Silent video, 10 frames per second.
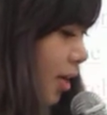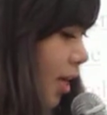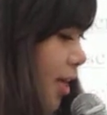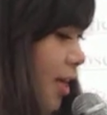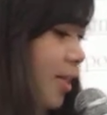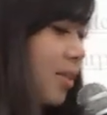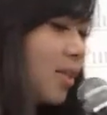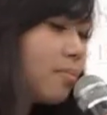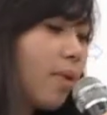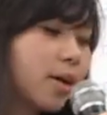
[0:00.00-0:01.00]
And this
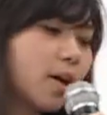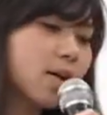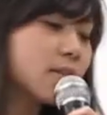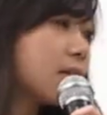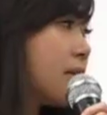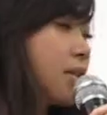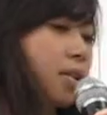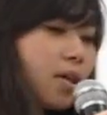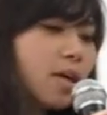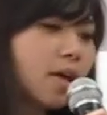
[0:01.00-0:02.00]
is my
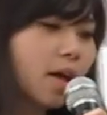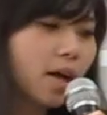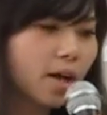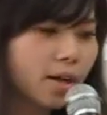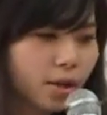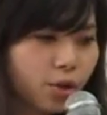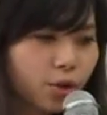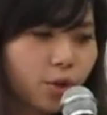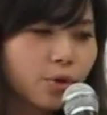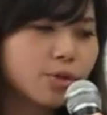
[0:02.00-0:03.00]
content.
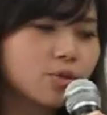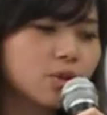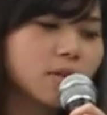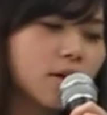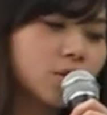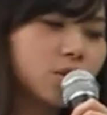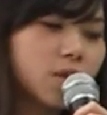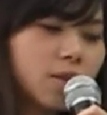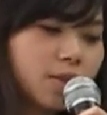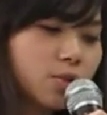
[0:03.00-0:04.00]
Include
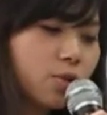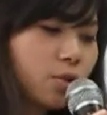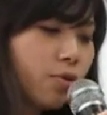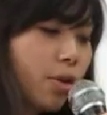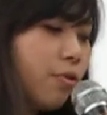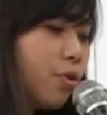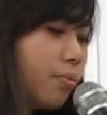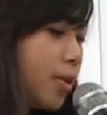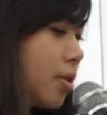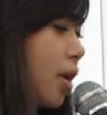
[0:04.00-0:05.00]
introduction, literature review
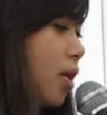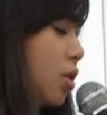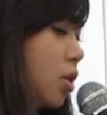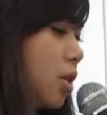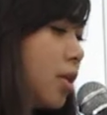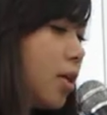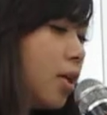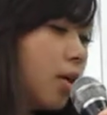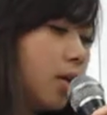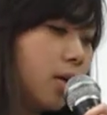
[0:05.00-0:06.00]
methodology.
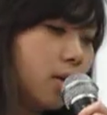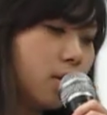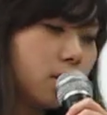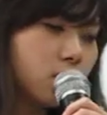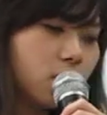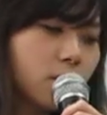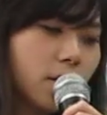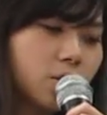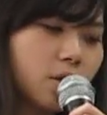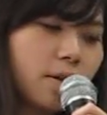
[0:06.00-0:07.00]
In
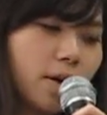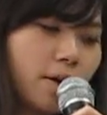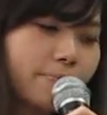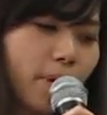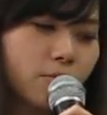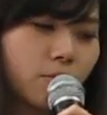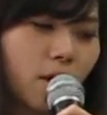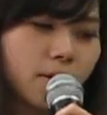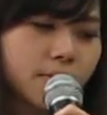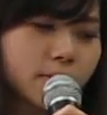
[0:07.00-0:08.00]
introduction, have
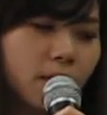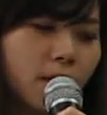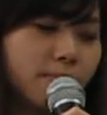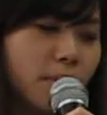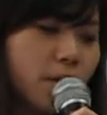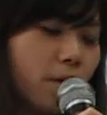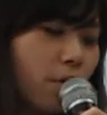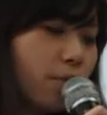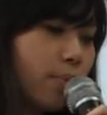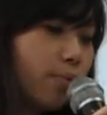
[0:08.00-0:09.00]
background statement
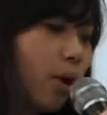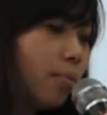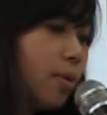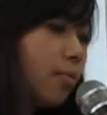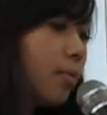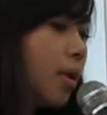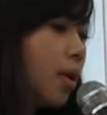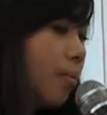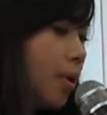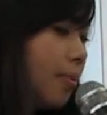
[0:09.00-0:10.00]
of the problem,
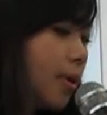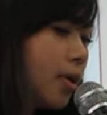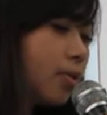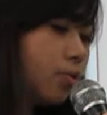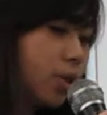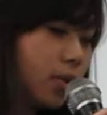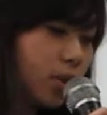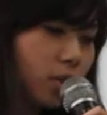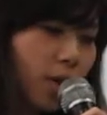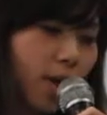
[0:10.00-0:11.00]
purpose,
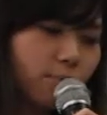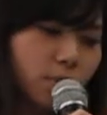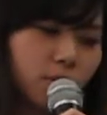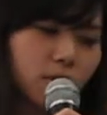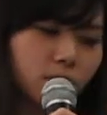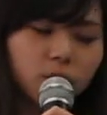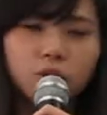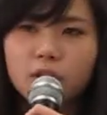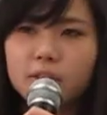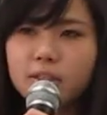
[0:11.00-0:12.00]
research gap, research
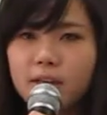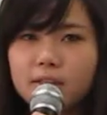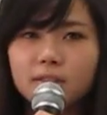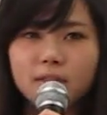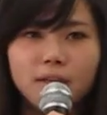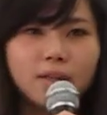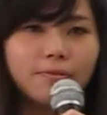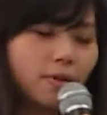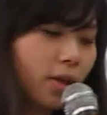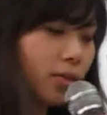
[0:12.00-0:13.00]
questions, and
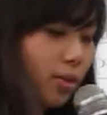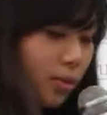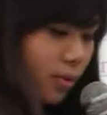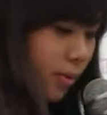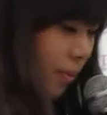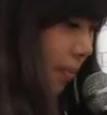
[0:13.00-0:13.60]
significance.